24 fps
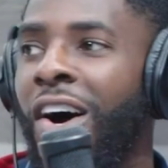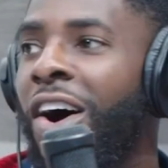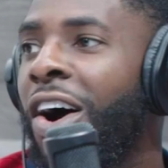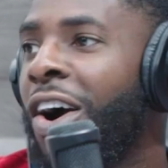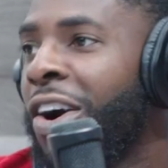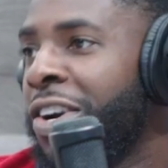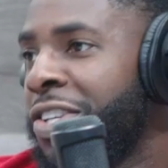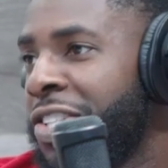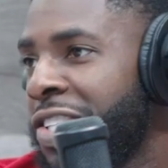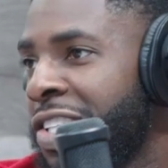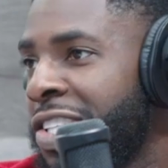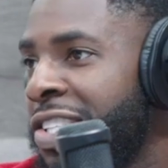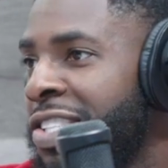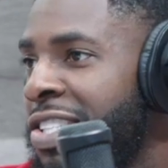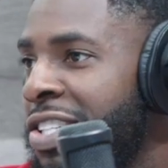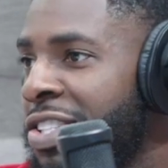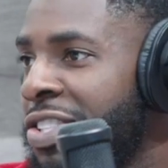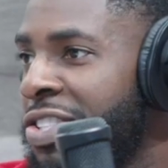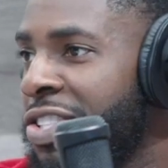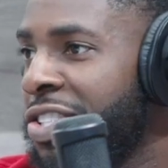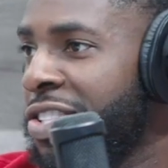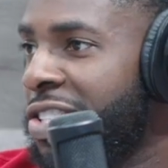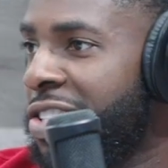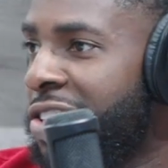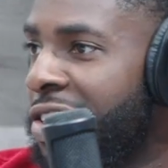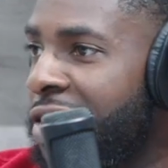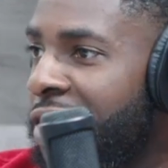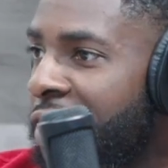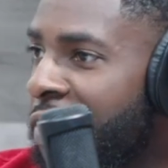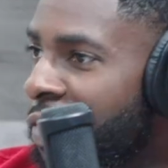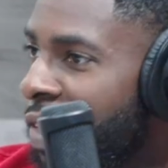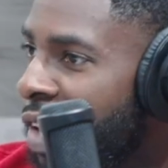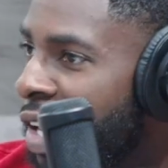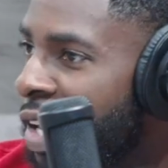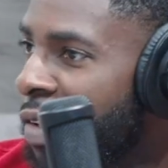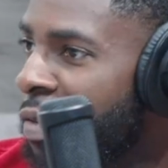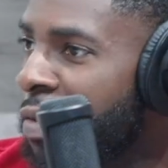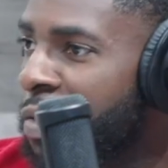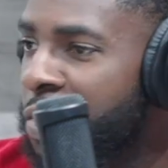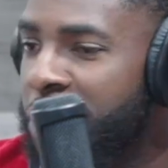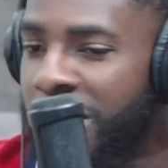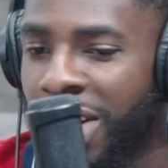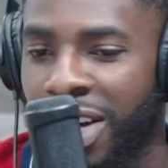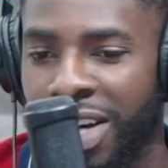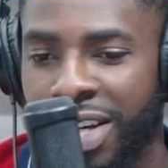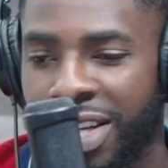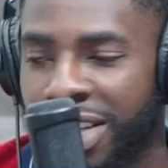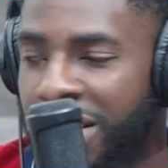a large contingency, right? When we're
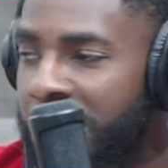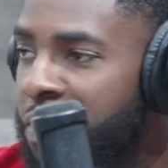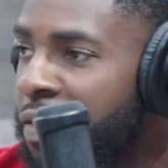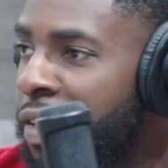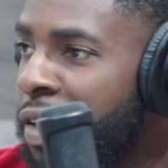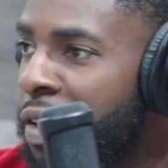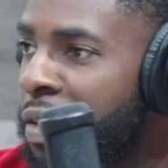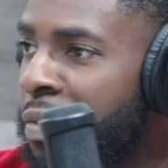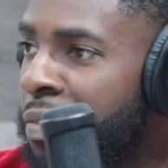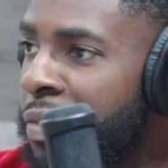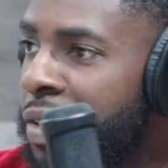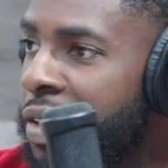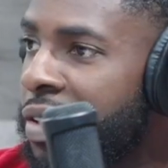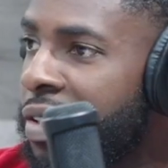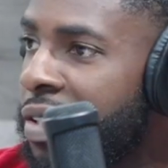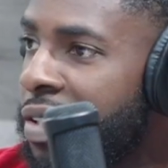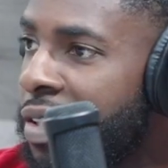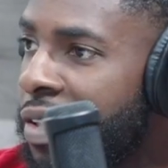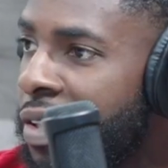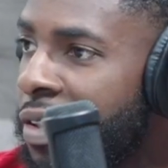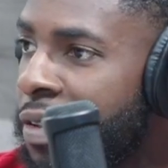talking development.